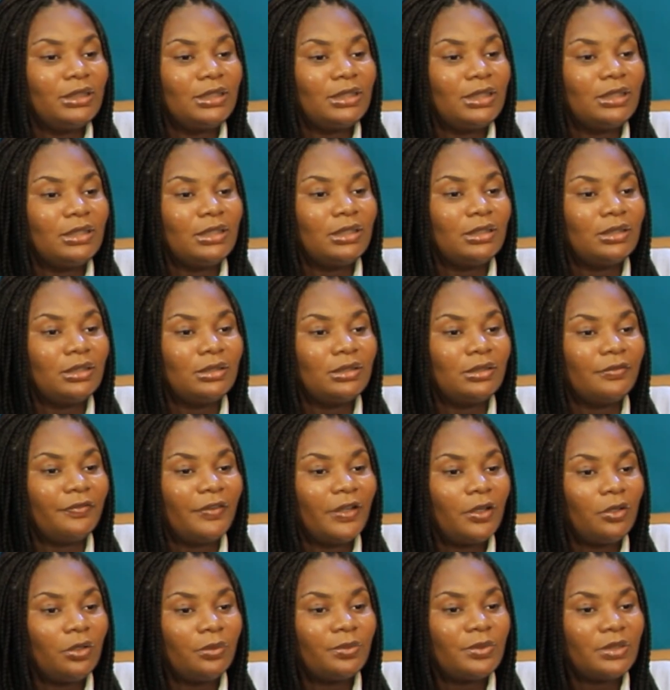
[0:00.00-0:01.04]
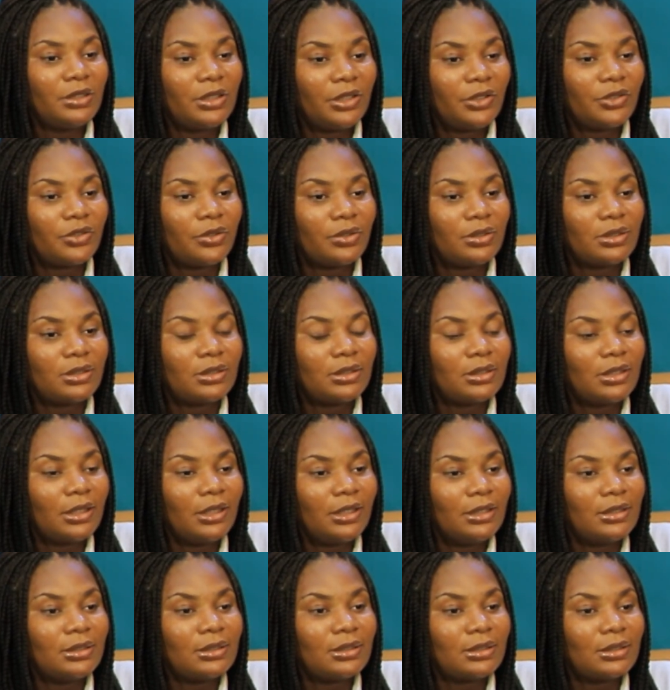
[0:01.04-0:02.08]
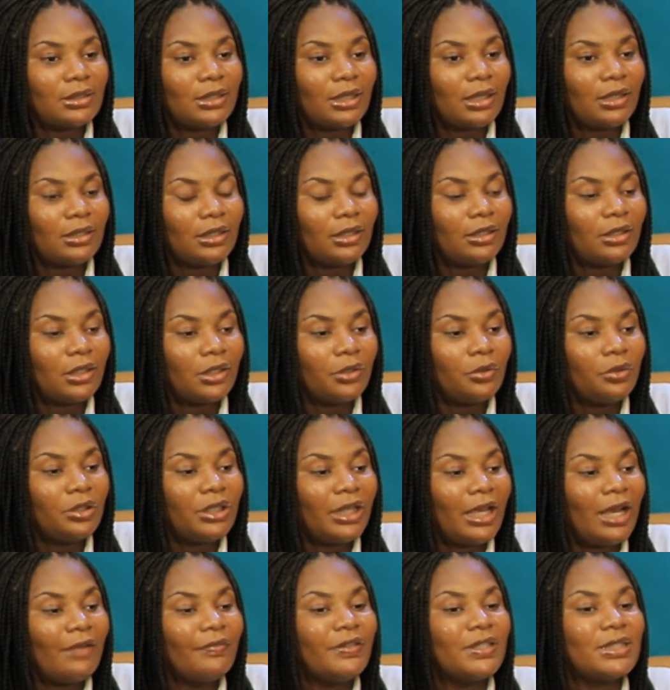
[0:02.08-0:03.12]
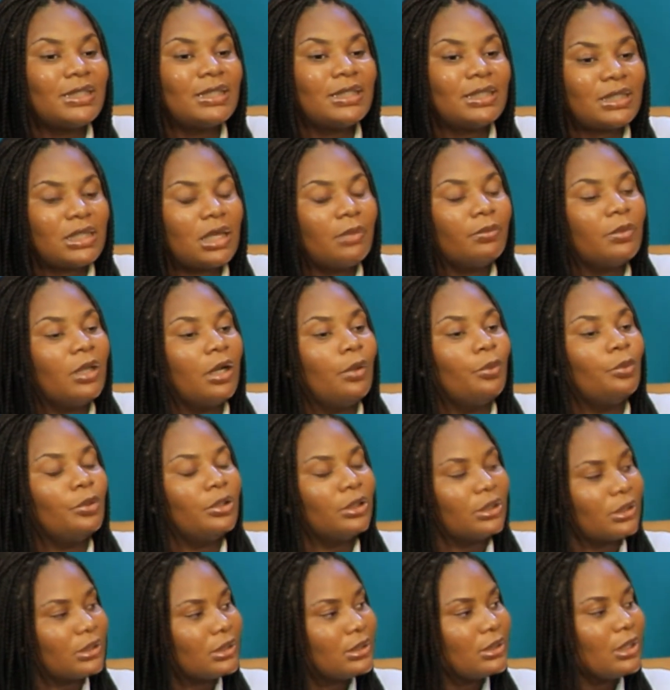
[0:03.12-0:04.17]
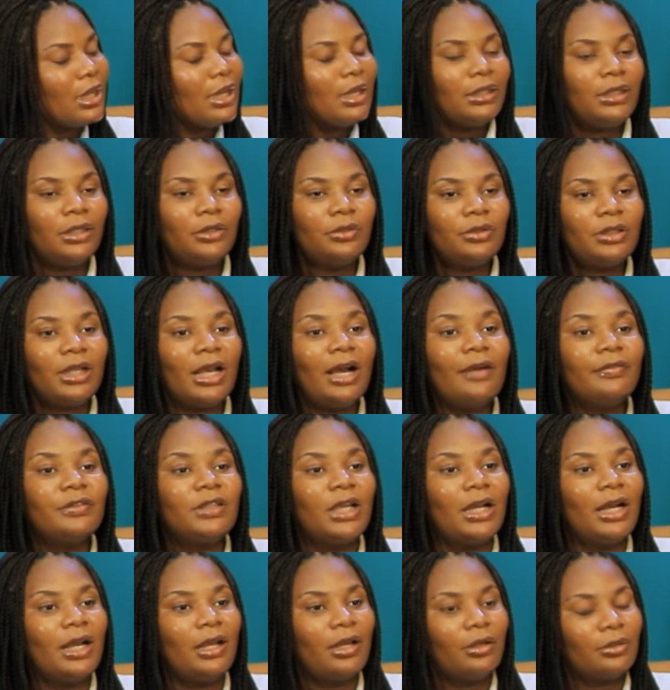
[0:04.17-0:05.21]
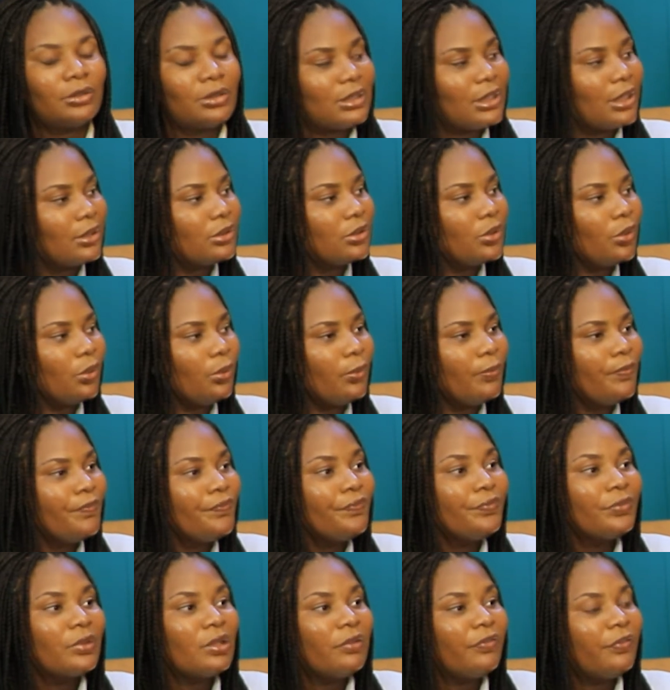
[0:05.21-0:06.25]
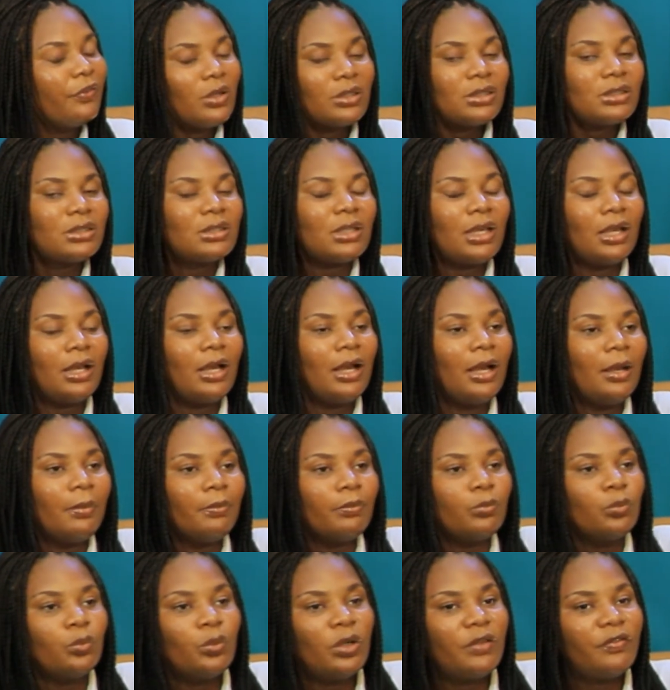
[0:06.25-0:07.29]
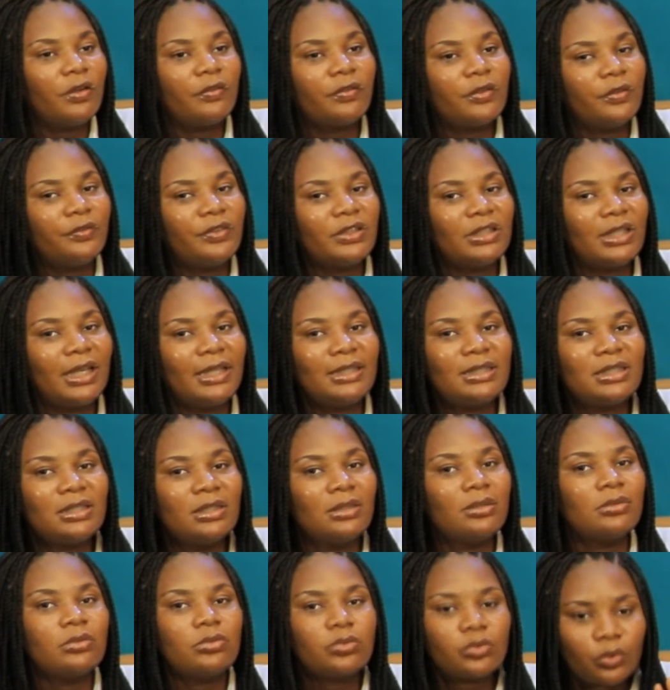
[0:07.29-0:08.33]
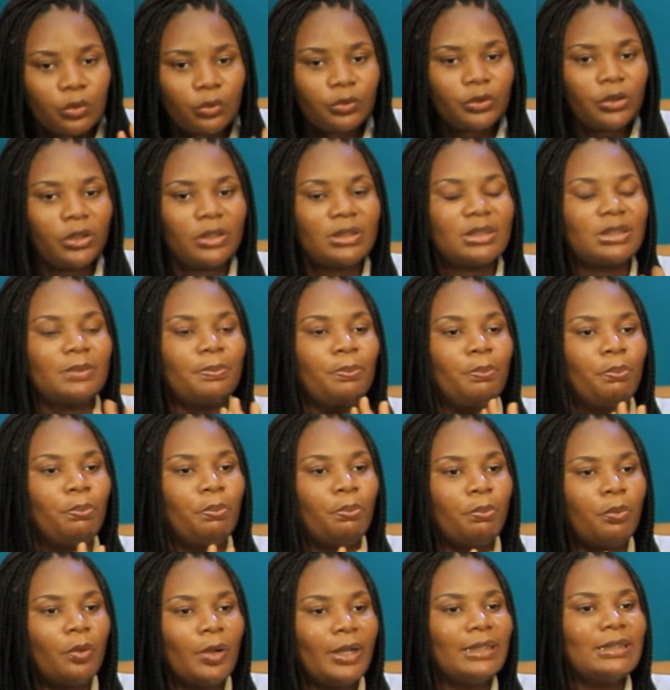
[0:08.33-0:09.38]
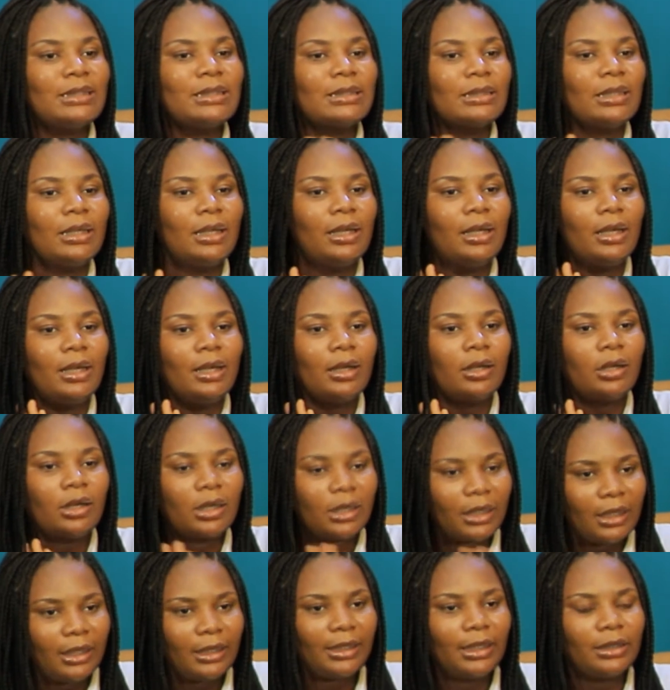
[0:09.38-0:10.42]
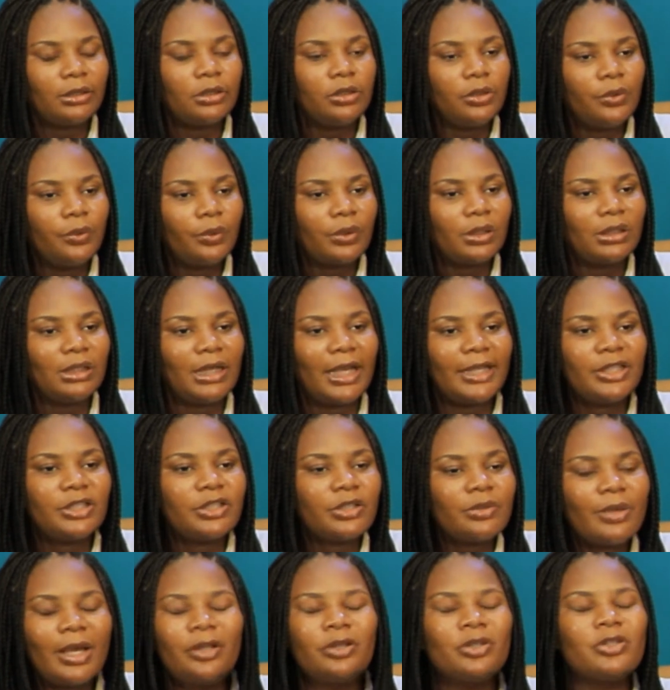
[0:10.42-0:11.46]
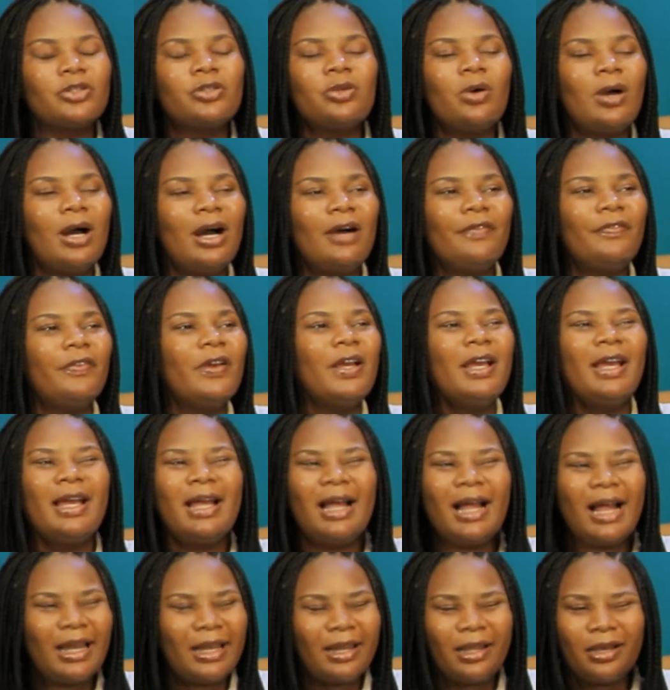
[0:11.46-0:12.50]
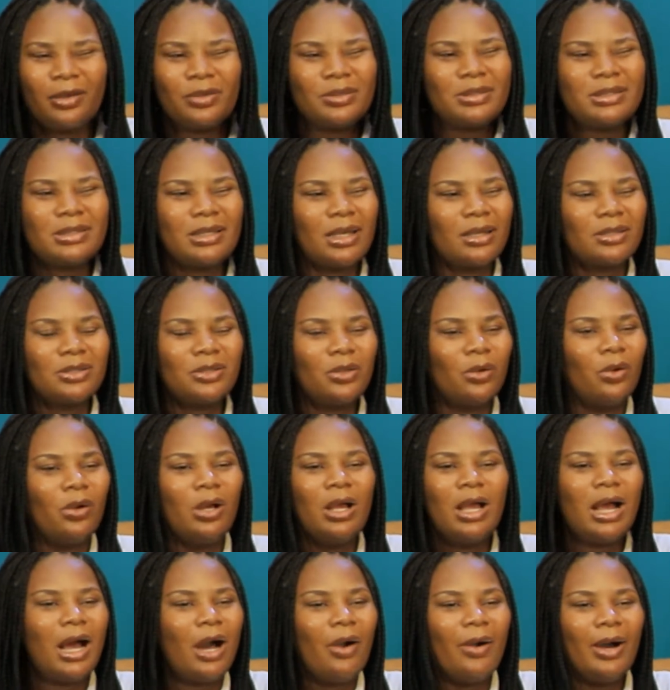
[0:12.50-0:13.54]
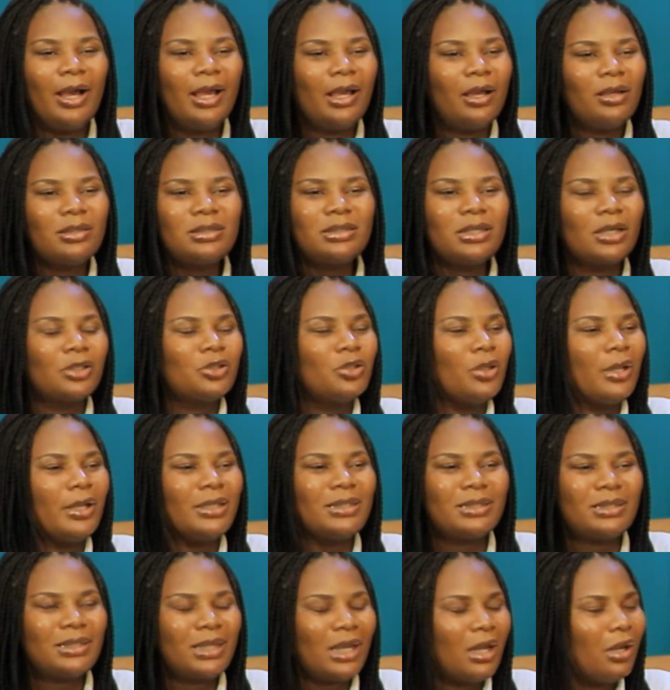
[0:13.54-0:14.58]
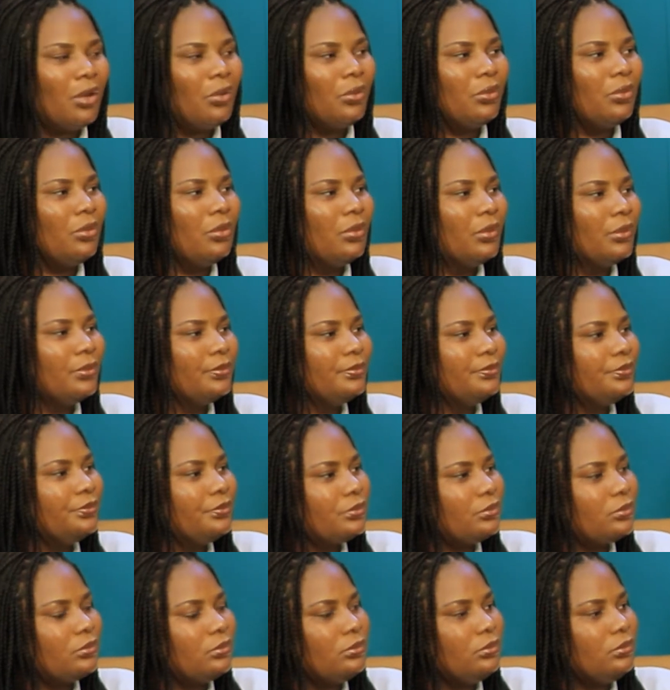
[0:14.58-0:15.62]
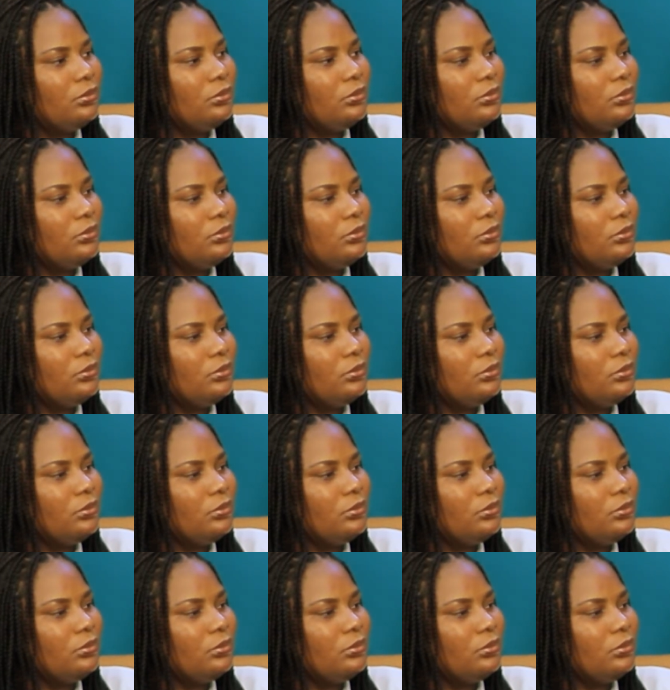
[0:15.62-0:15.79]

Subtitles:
in the developed nations, is they know they have a system that works. They know they have their health sector. The first wave of COVID-19 told us points clear that, look, Nigeria does not have an health sector. And now, talking about our health sector